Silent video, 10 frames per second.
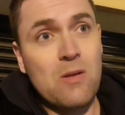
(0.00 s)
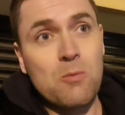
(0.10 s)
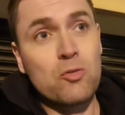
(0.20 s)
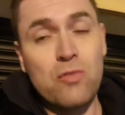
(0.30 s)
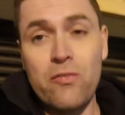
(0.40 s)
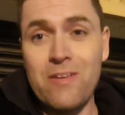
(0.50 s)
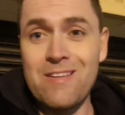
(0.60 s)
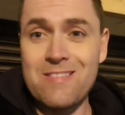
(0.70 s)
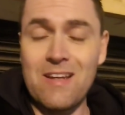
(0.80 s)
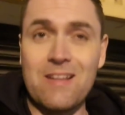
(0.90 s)
Greenwood drifted
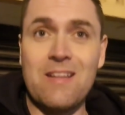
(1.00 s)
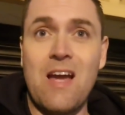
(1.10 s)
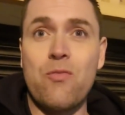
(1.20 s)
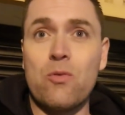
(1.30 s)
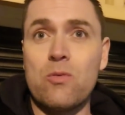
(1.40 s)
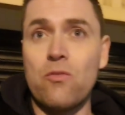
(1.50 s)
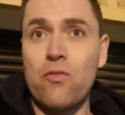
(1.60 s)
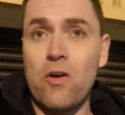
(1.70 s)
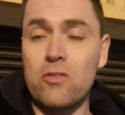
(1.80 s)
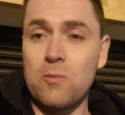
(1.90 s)
in the second half, which is
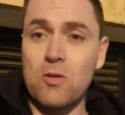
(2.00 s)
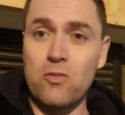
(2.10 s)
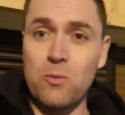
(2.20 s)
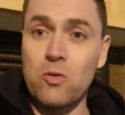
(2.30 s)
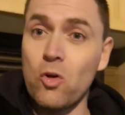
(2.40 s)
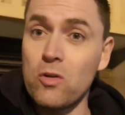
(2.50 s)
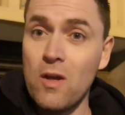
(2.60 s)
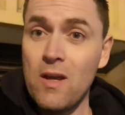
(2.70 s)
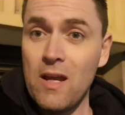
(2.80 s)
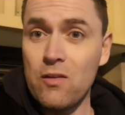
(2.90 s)
unfortunate because he was good
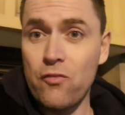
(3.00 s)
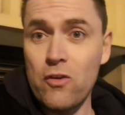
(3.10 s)
in the